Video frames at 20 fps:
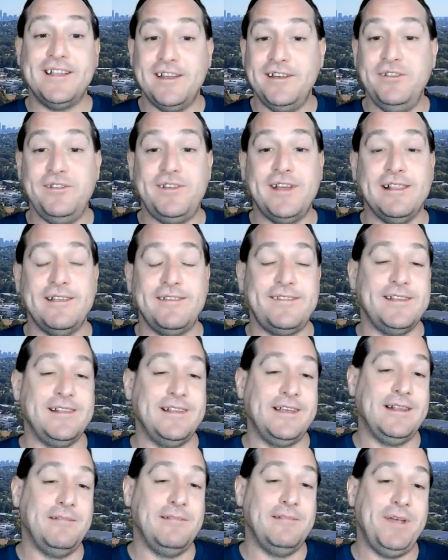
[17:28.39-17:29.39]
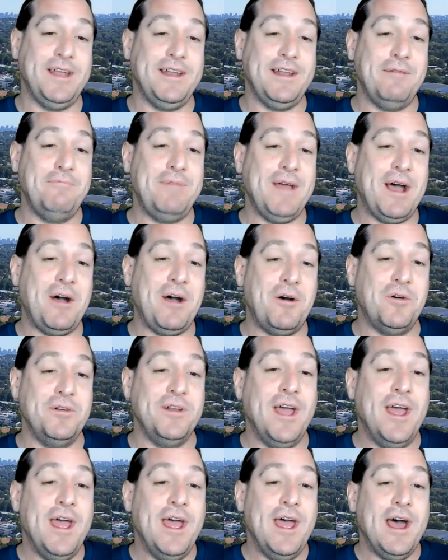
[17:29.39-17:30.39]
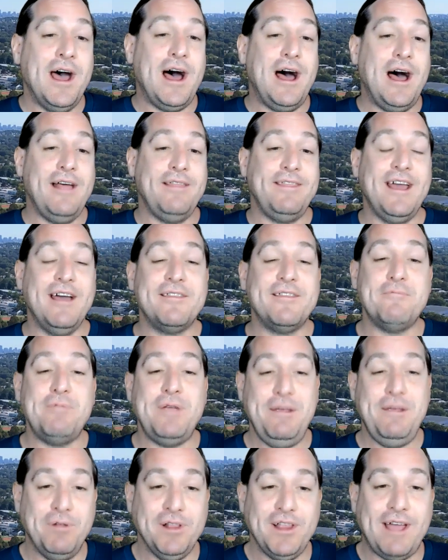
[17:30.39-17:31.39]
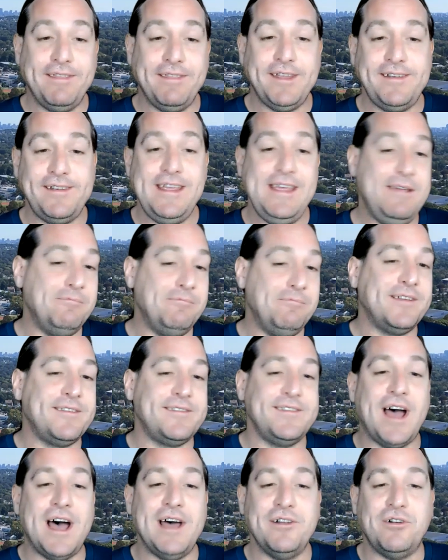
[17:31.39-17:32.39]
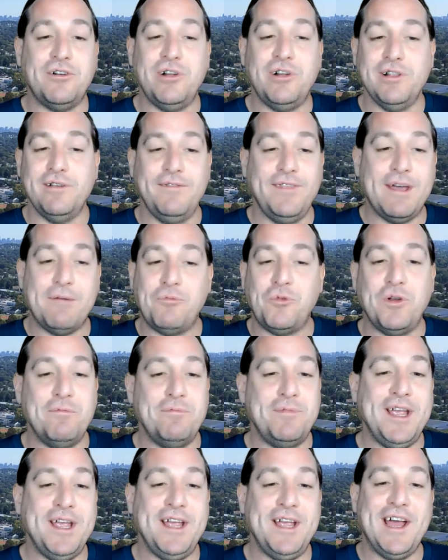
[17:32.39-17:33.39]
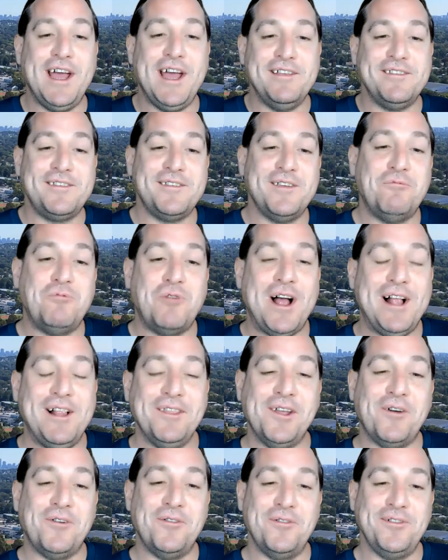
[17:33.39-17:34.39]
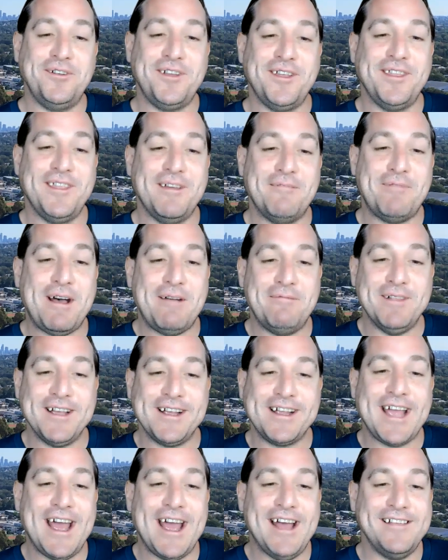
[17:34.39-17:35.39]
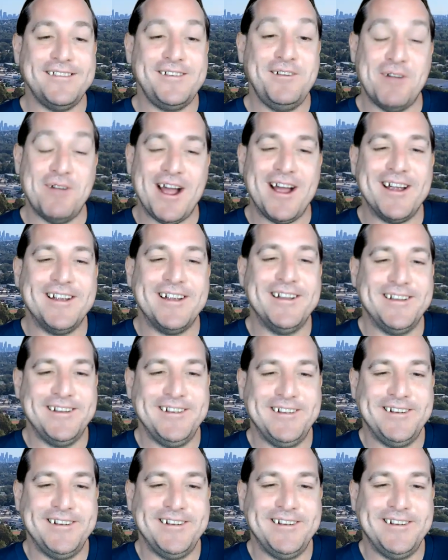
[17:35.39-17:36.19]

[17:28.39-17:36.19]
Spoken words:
And can you tell us a little bit about the other people on the team? Because not all of them will be as well known to the public as you are.